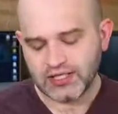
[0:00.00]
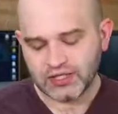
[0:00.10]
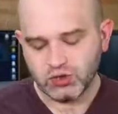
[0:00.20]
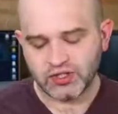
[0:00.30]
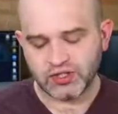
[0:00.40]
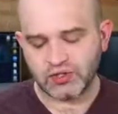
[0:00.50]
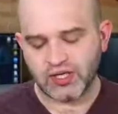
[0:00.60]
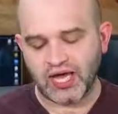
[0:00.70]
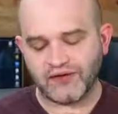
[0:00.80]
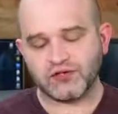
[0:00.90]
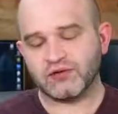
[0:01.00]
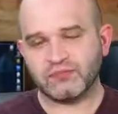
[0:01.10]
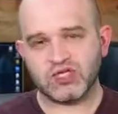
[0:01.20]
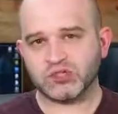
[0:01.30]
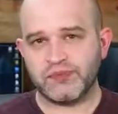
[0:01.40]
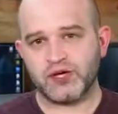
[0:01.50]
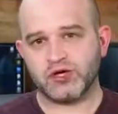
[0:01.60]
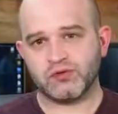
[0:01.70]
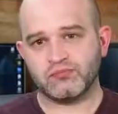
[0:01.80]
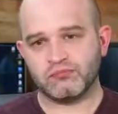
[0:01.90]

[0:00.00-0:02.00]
you can have a much better